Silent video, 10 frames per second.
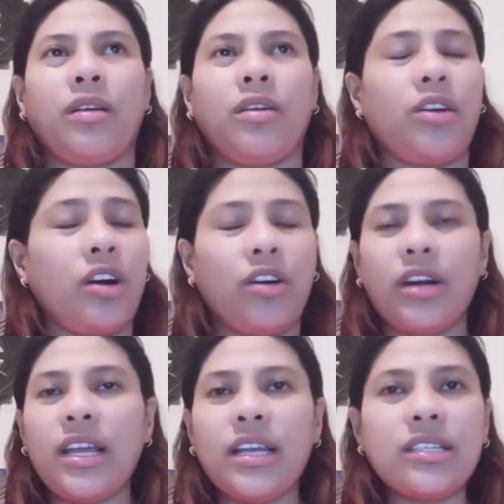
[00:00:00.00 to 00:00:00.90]

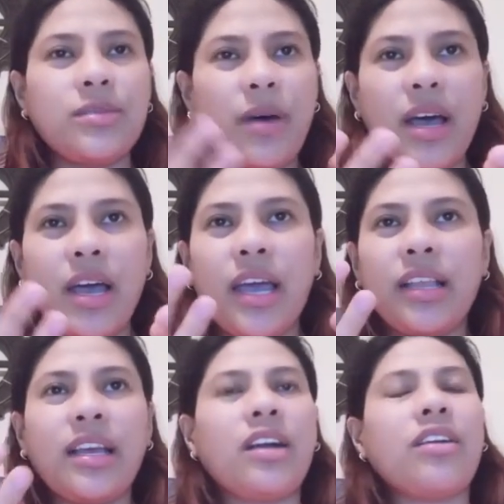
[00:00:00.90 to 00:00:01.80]
her or his
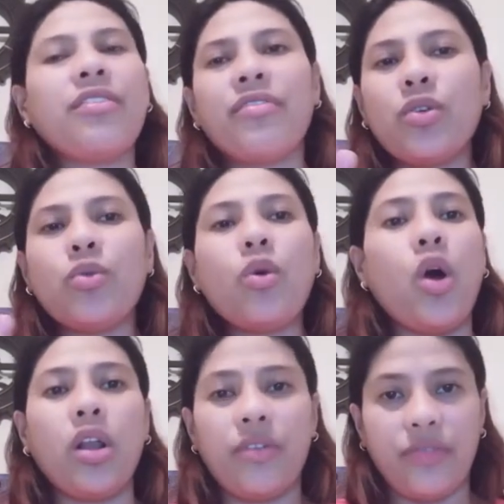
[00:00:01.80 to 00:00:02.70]
mind, can review
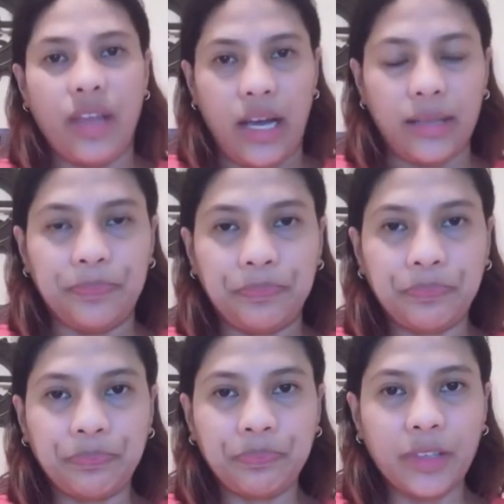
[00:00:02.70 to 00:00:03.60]
all of that.
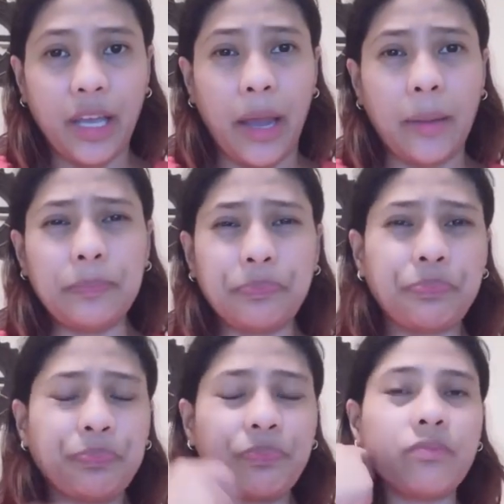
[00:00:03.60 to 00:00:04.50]
Okay, and
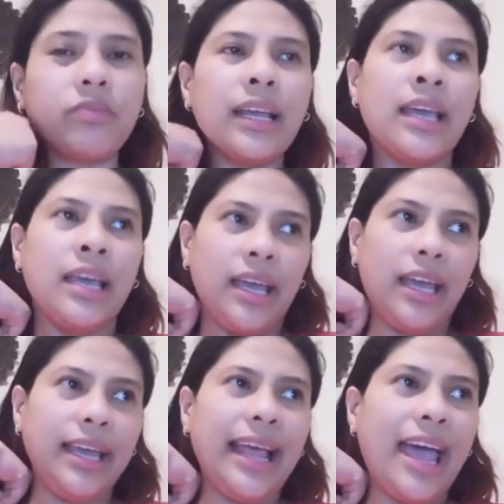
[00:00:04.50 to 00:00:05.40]

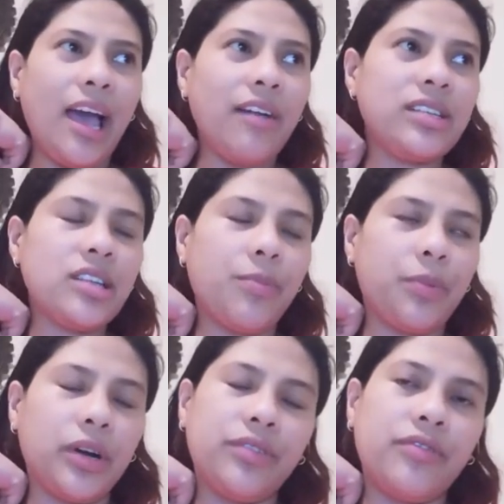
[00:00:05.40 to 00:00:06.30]
I have a
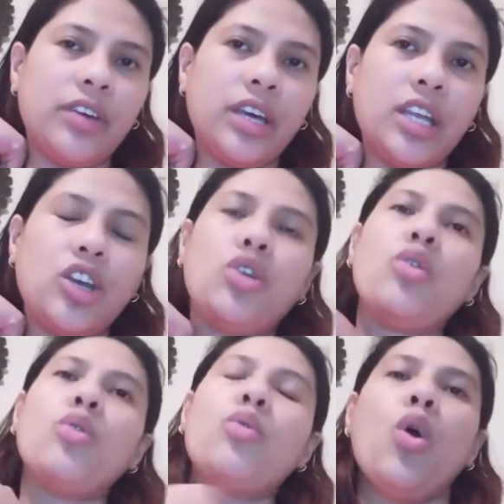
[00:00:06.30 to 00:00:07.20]
separate
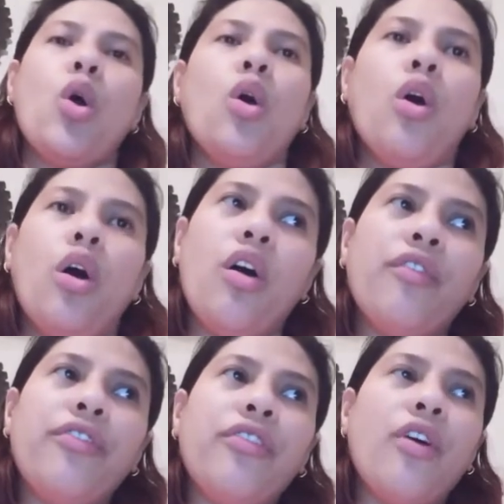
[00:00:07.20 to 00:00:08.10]
video
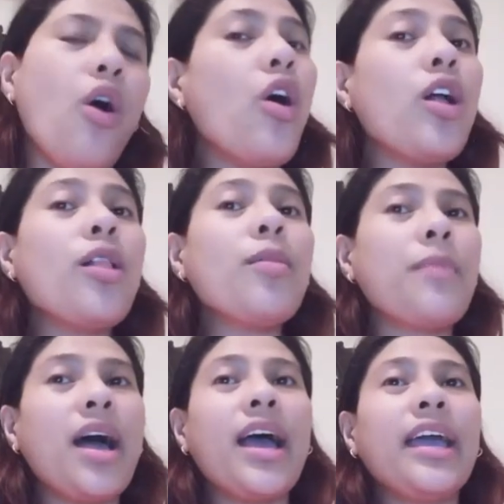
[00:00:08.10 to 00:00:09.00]
of all
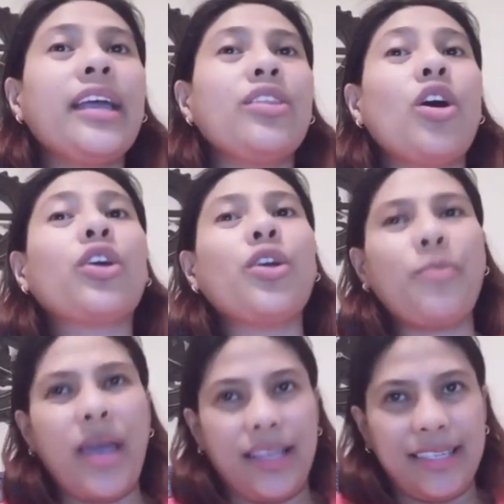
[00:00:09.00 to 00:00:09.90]
my
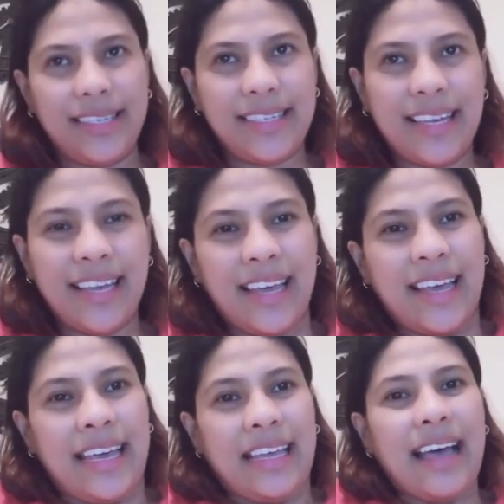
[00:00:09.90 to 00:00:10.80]
documents
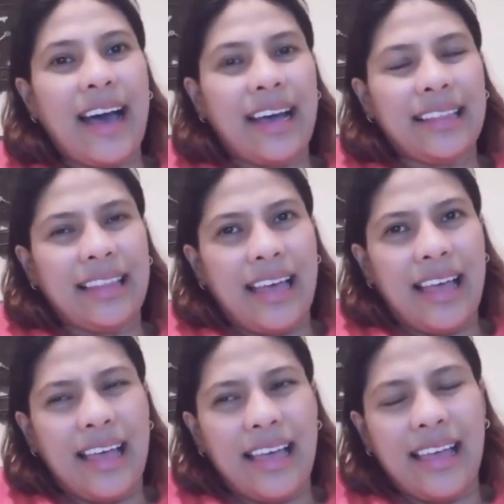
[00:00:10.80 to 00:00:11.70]
that
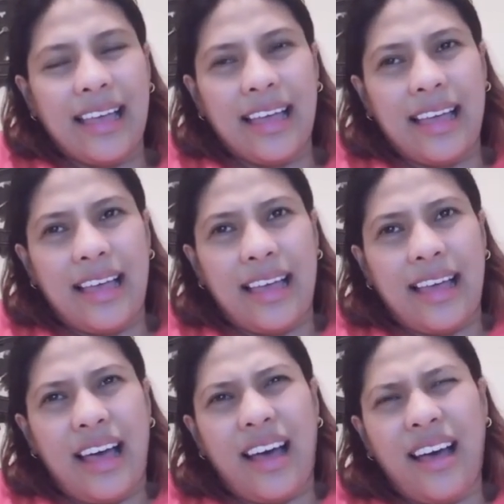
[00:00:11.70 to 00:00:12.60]

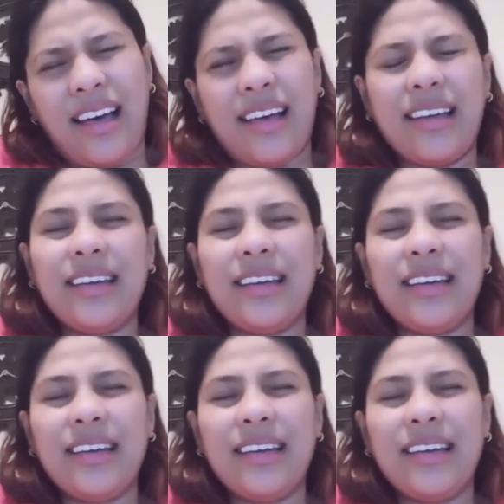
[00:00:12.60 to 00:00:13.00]
I